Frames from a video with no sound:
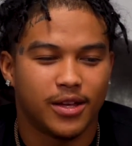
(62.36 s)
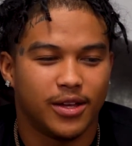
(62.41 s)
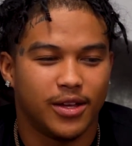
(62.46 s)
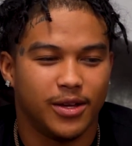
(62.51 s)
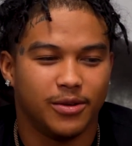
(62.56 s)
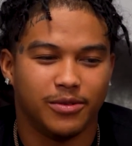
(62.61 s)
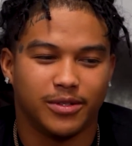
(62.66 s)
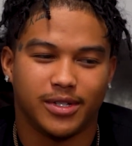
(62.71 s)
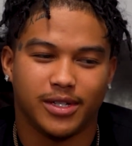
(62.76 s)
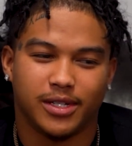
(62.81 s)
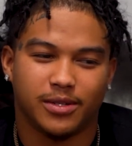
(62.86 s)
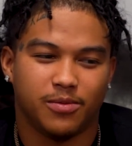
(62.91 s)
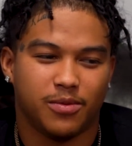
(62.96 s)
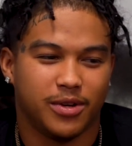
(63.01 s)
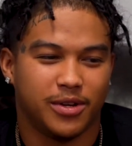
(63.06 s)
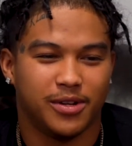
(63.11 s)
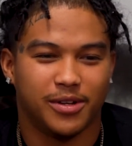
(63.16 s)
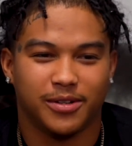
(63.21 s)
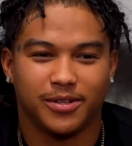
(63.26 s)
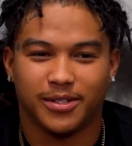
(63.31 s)
it was just one
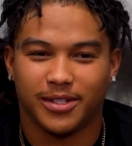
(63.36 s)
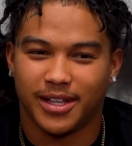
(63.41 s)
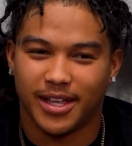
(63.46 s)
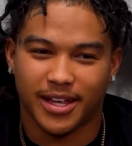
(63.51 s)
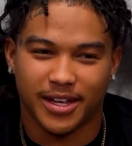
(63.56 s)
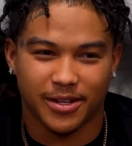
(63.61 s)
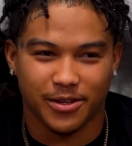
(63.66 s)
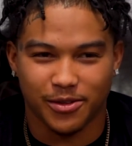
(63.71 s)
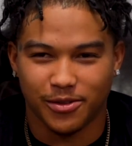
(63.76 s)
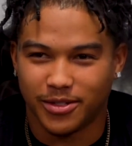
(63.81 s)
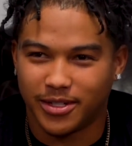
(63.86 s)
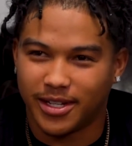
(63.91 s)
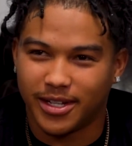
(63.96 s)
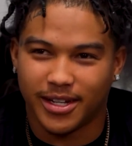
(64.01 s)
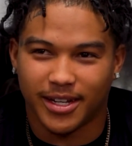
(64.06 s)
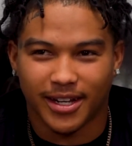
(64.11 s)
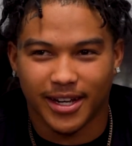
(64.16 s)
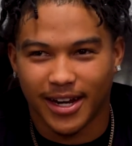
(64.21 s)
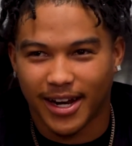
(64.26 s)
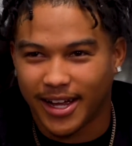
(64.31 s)
of those things, you sitting
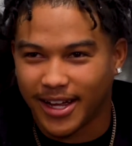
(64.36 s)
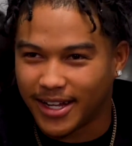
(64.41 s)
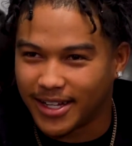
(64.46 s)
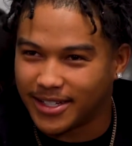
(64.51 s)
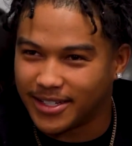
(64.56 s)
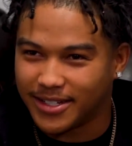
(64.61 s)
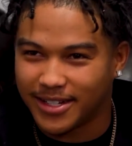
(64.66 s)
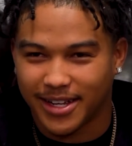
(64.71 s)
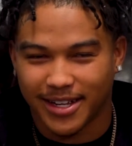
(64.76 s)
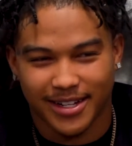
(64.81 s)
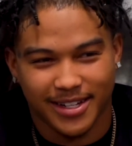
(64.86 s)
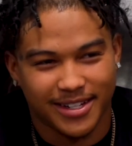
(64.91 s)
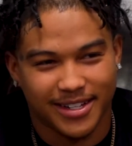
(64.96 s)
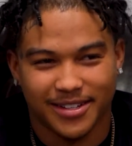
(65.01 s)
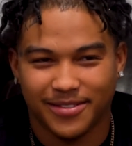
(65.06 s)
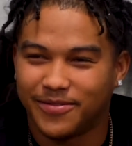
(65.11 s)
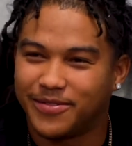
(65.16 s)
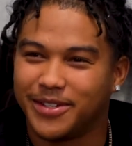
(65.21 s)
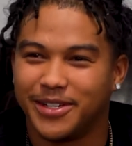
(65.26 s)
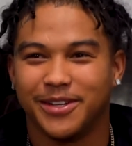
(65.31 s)
in class and like, man,
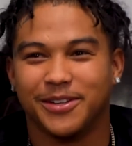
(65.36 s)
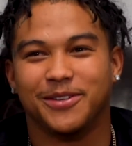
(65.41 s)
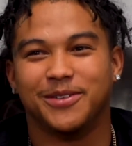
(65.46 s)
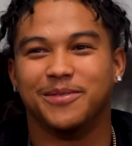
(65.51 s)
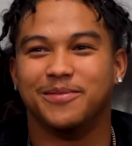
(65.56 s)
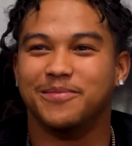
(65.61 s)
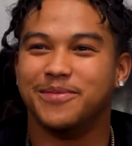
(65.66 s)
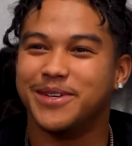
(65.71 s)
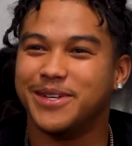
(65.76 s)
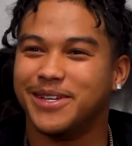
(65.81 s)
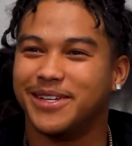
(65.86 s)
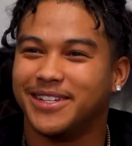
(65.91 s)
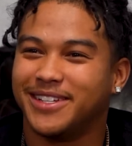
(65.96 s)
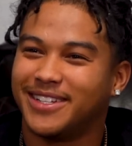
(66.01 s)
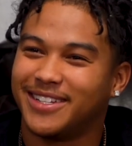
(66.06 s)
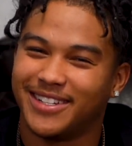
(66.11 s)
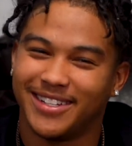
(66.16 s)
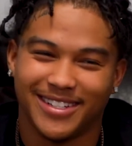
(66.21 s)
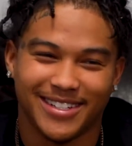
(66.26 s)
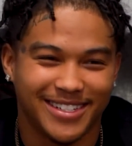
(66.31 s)
I'm finna get on the beat.
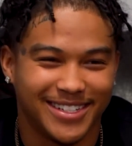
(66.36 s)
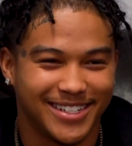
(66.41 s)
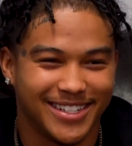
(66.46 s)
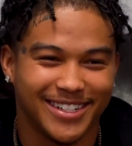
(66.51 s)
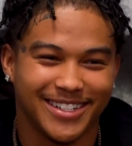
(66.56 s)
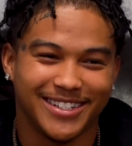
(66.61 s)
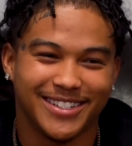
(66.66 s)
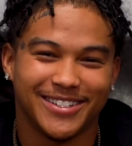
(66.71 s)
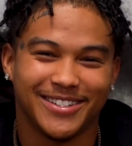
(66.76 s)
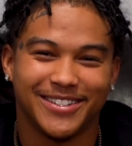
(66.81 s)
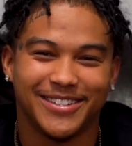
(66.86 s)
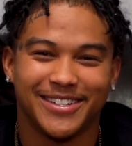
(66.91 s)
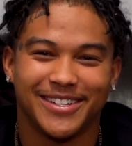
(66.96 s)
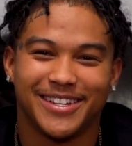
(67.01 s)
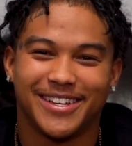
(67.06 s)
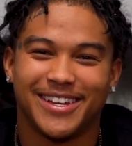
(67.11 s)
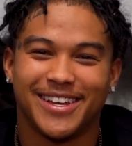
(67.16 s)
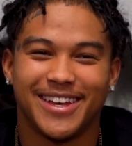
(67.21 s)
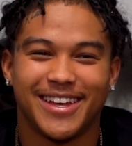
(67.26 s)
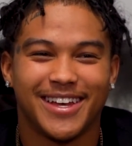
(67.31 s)
Like shit, so
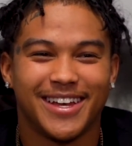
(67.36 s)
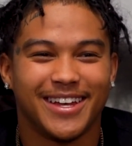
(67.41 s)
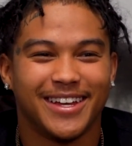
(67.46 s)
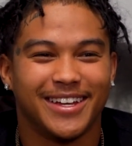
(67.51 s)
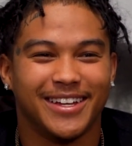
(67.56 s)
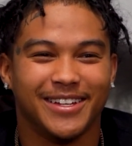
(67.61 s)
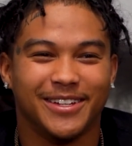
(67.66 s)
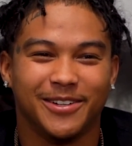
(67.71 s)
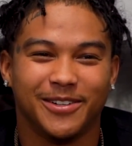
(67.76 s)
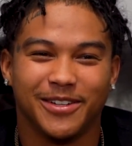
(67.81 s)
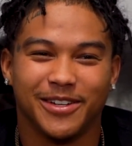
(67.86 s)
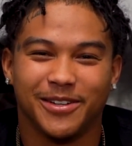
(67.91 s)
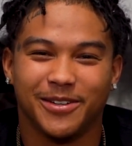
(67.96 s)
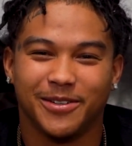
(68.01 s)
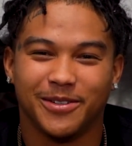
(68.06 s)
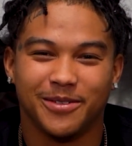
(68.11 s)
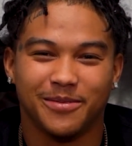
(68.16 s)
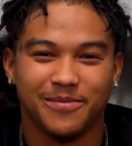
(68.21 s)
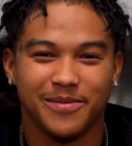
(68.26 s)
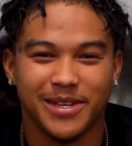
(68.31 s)
ended up getting
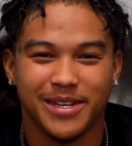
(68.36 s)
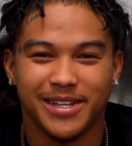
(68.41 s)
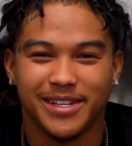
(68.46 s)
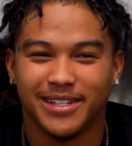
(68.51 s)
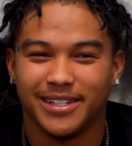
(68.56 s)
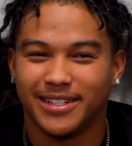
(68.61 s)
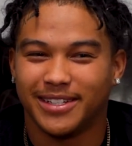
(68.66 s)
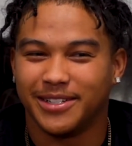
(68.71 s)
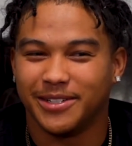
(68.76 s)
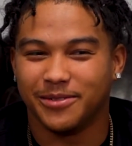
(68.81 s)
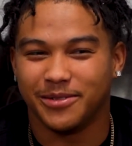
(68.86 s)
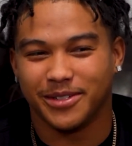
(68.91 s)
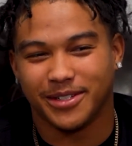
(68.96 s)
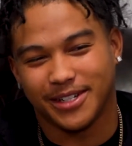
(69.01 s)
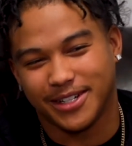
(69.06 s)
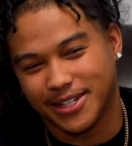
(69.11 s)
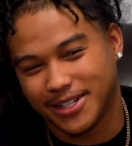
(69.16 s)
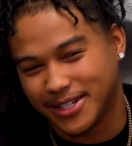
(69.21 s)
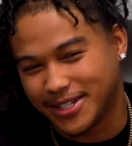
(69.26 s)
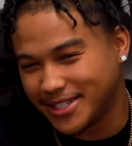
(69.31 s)
on the beat. It was
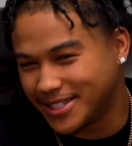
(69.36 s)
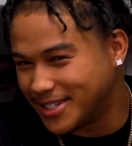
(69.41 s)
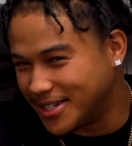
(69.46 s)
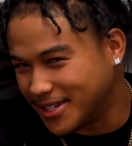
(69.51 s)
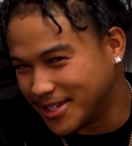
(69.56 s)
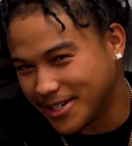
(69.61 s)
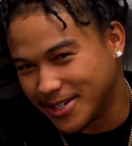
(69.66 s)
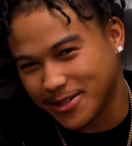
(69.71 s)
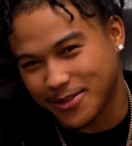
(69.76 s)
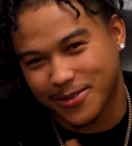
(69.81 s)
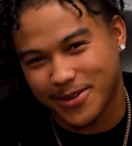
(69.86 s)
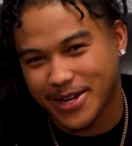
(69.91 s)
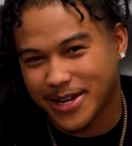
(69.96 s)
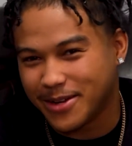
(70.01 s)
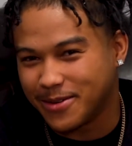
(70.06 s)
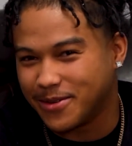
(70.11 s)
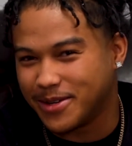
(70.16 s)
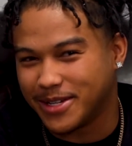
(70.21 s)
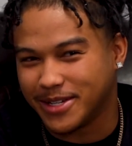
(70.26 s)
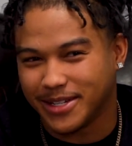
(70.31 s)
good, took it and
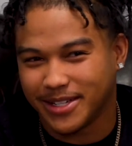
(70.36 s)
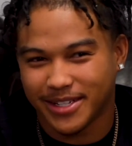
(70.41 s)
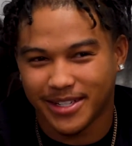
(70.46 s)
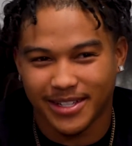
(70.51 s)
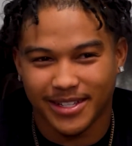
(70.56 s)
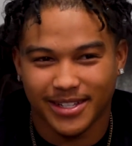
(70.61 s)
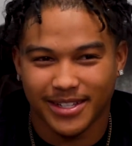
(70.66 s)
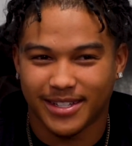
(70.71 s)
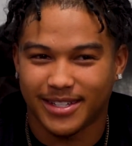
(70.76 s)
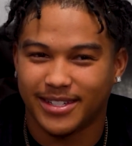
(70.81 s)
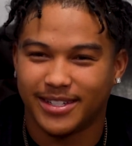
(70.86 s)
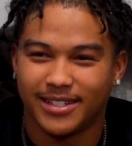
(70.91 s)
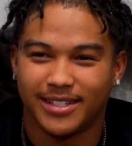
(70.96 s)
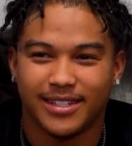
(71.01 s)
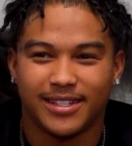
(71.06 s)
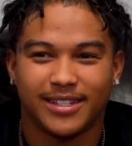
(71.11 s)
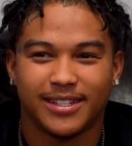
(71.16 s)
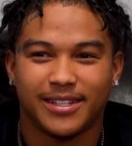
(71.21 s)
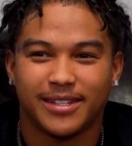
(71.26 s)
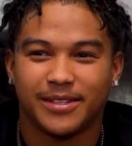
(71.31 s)
ran with it.
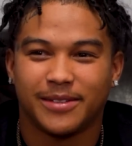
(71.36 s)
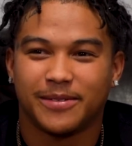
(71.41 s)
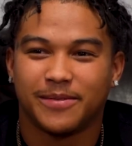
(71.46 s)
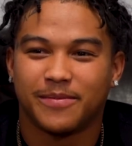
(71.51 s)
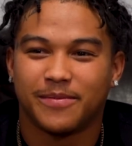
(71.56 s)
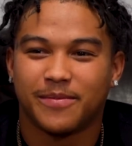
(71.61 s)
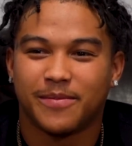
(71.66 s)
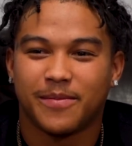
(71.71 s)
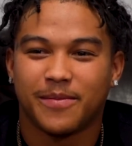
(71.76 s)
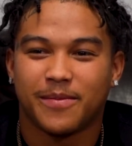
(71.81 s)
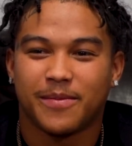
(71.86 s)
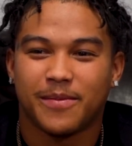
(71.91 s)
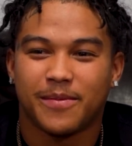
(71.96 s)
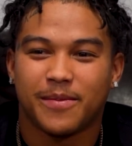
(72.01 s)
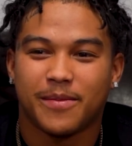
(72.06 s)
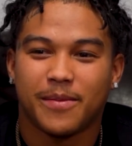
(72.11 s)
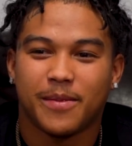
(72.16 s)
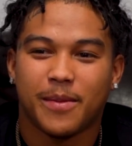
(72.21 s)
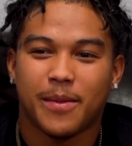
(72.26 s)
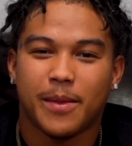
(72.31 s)
So what year
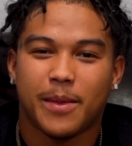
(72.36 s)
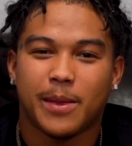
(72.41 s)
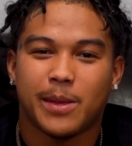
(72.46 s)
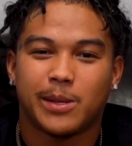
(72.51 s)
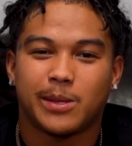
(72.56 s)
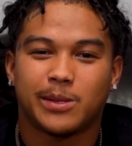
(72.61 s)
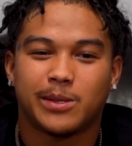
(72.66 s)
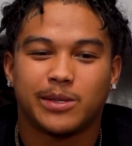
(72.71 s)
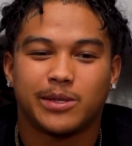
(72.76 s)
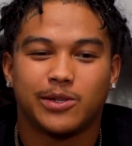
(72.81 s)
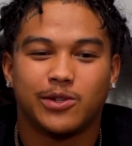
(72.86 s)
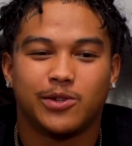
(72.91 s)
was that? You say